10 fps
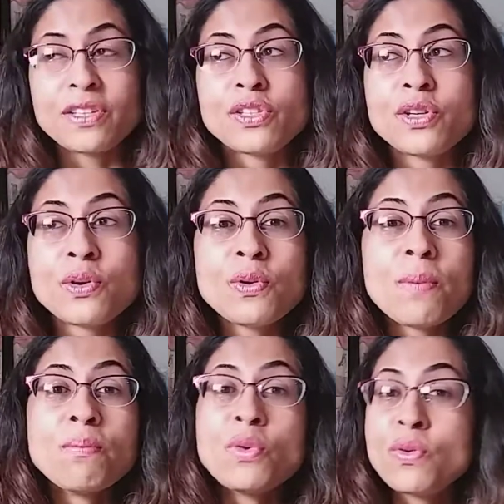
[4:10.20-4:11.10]
do
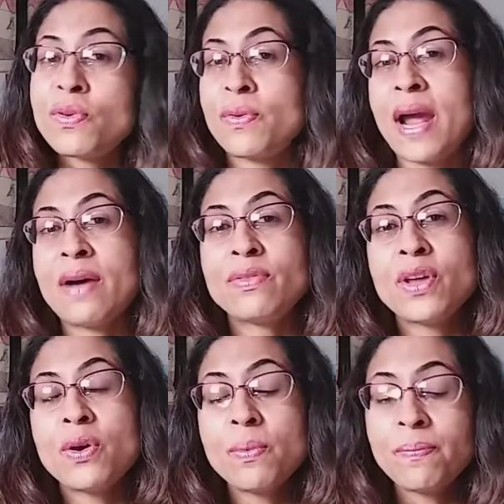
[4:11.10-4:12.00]
move around,
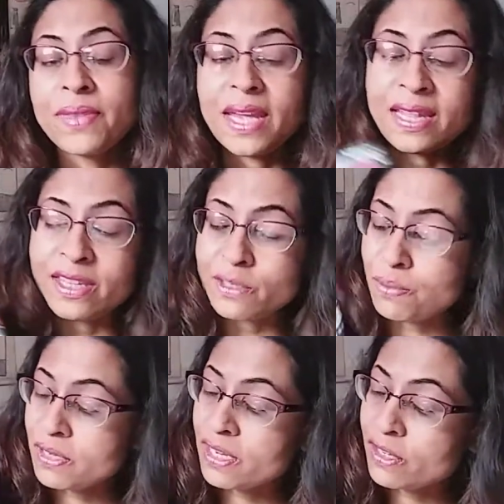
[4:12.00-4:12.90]
though, in this
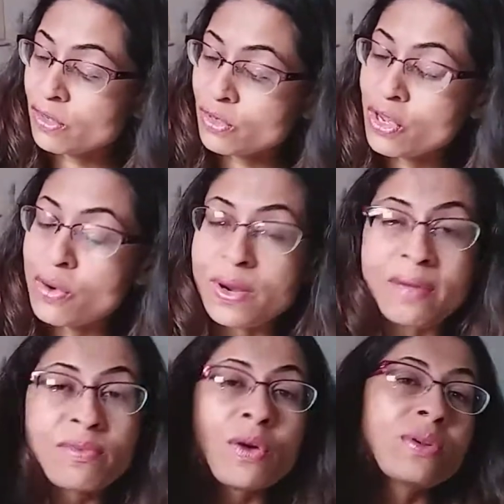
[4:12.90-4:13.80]
particular tote.
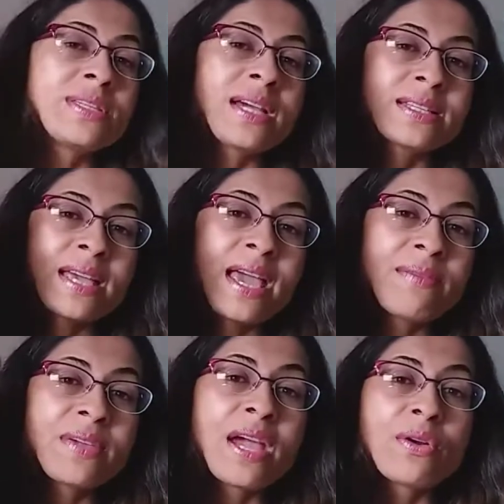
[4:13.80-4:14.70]
I've noticed that because I
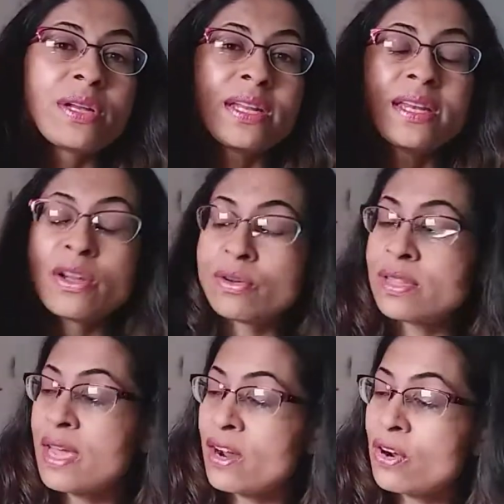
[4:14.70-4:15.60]
have carried it here
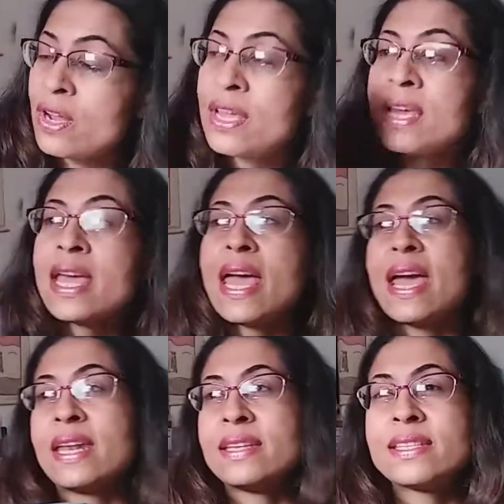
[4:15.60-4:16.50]
and there.
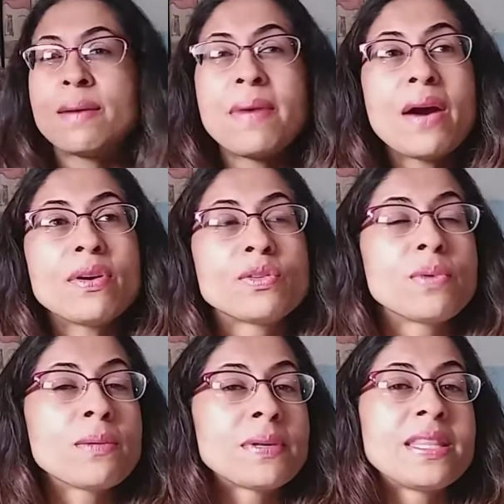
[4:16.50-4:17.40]
And somehow it's
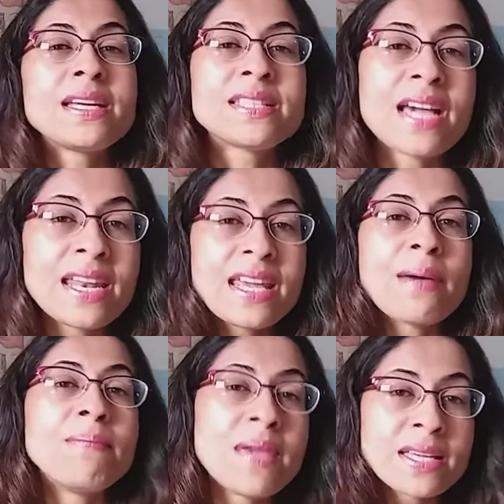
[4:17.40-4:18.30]
weird, but things kind of
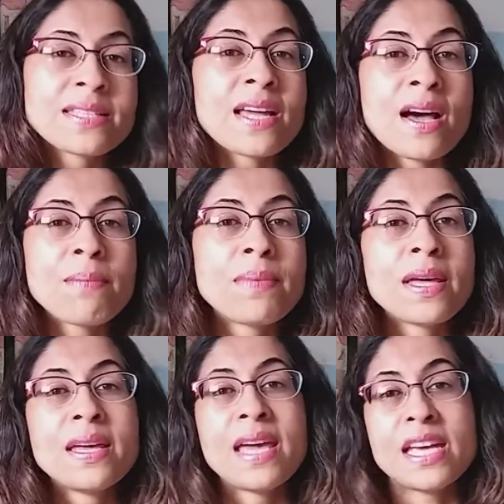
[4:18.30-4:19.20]
get mixed up,
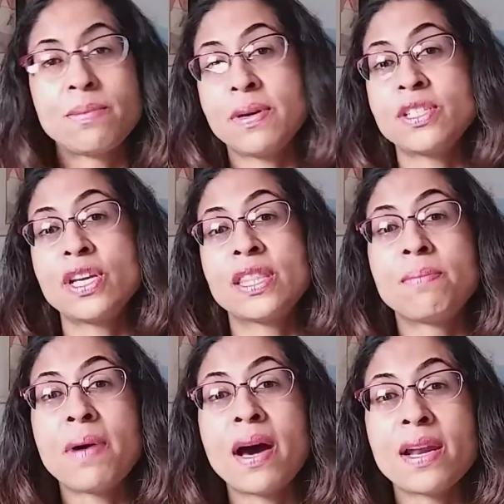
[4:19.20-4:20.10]
especially at the
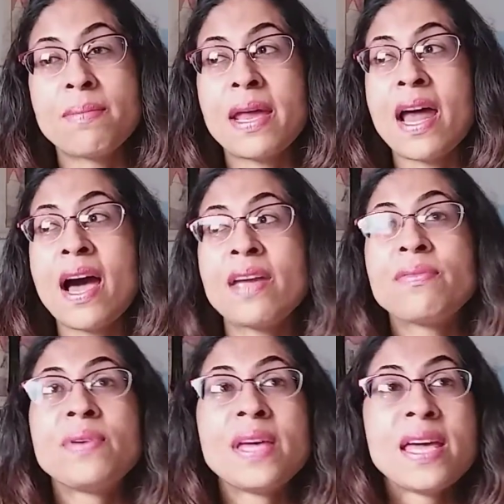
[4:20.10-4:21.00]
bottom. And I've